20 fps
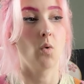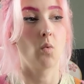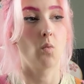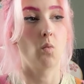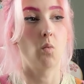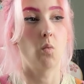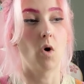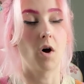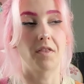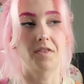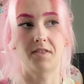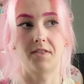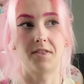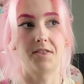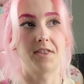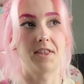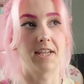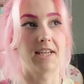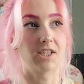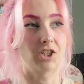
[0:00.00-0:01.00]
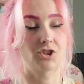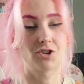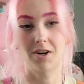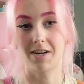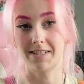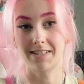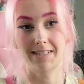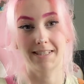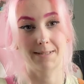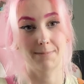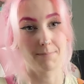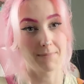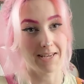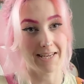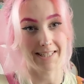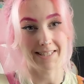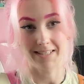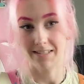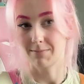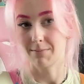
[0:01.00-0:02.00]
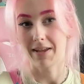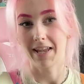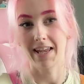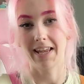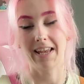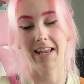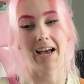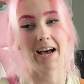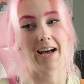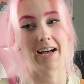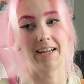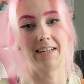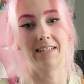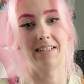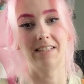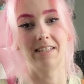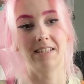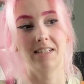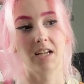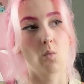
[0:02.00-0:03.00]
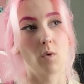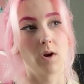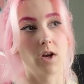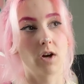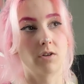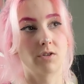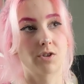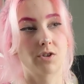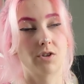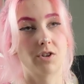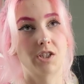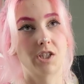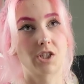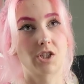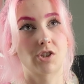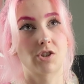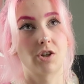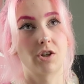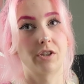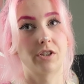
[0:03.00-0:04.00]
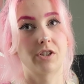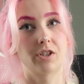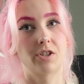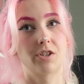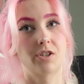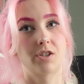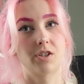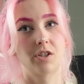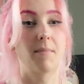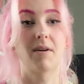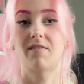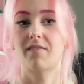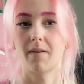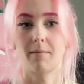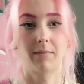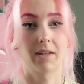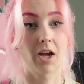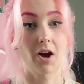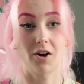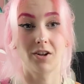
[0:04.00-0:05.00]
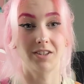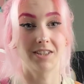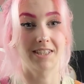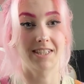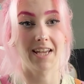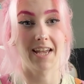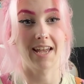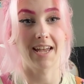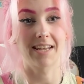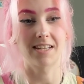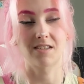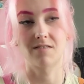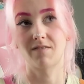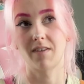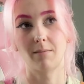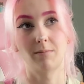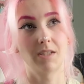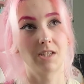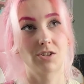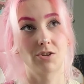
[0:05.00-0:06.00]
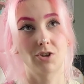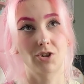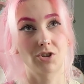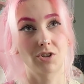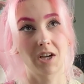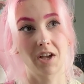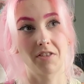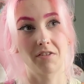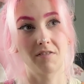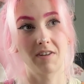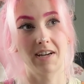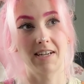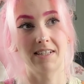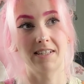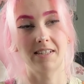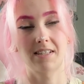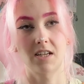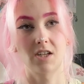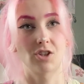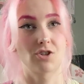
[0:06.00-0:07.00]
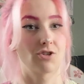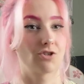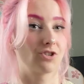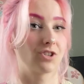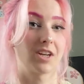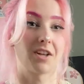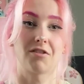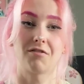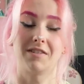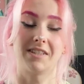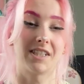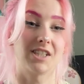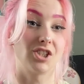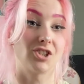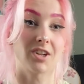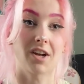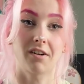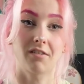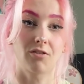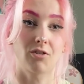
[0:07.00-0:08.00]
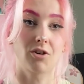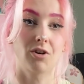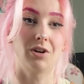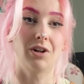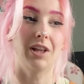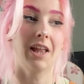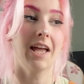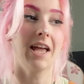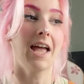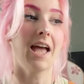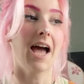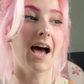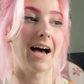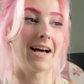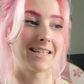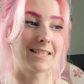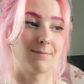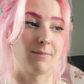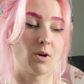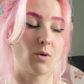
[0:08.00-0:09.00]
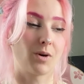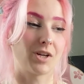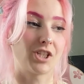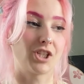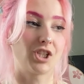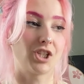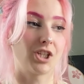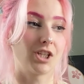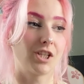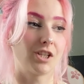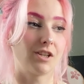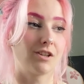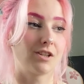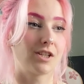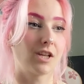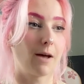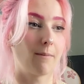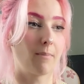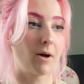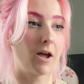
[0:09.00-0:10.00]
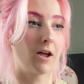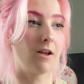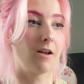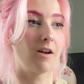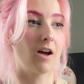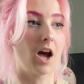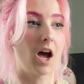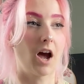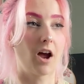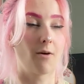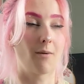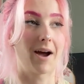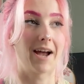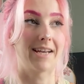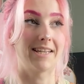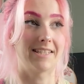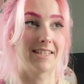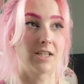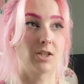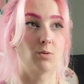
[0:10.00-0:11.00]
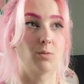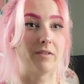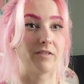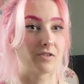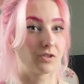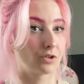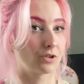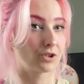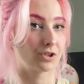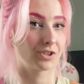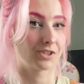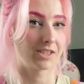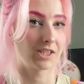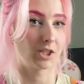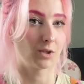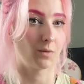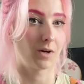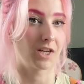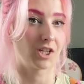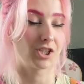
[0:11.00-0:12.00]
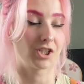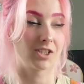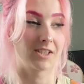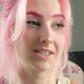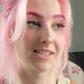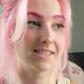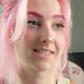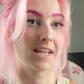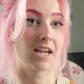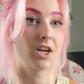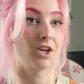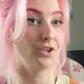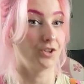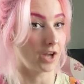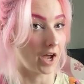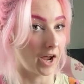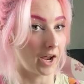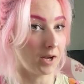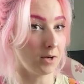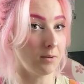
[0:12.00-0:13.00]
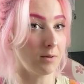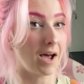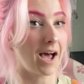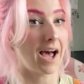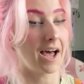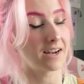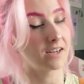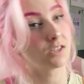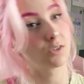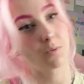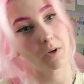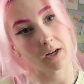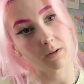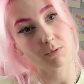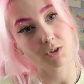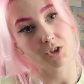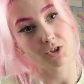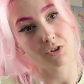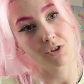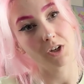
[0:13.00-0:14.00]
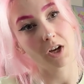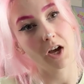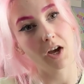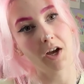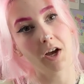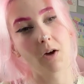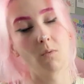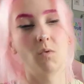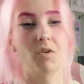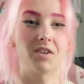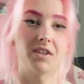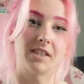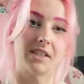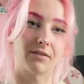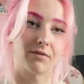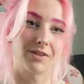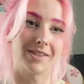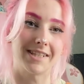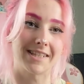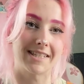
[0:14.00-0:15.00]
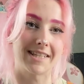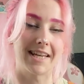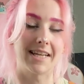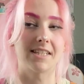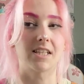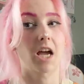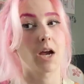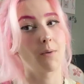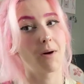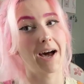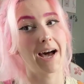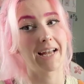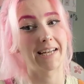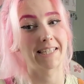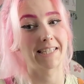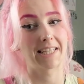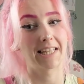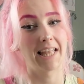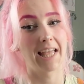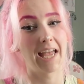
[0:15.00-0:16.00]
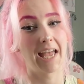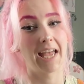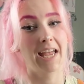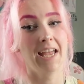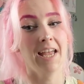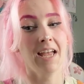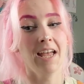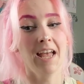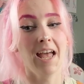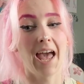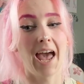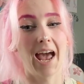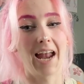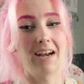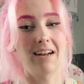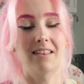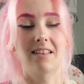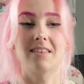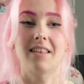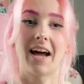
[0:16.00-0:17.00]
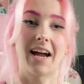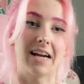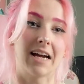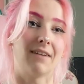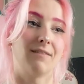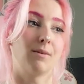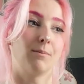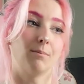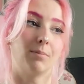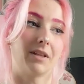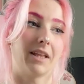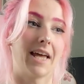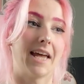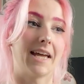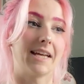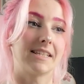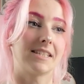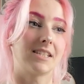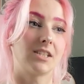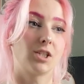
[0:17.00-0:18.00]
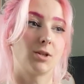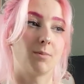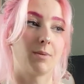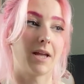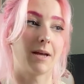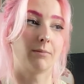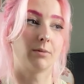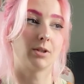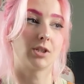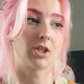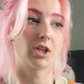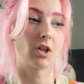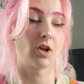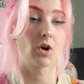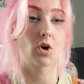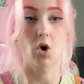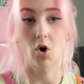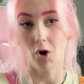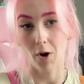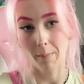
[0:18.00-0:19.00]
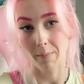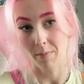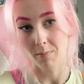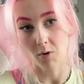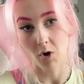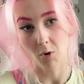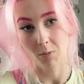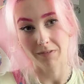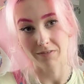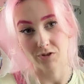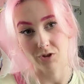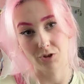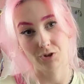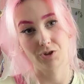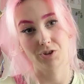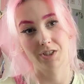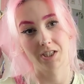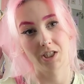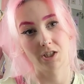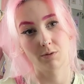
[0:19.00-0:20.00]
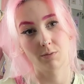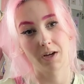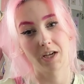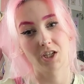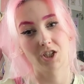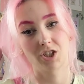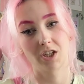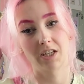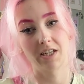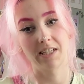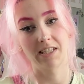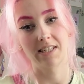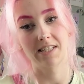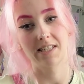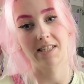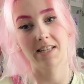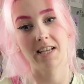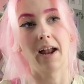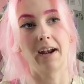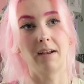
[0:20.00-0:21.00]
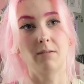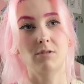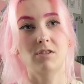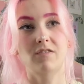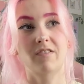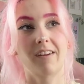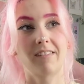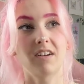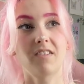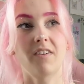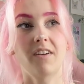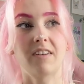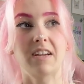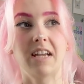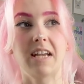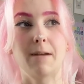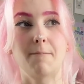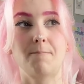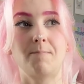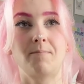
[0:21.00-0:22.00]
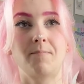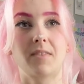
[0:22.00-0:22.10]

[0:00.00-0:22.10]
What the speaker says: what the interests mean to me, and we also discussed family holidays and family social gatherings and social gatherings in general. Asked me questions about how I deal with social situations now and when I was younger, and what the difference is, how I handle it, anything that I have in place to be able to cope more with social situations. And it was very, very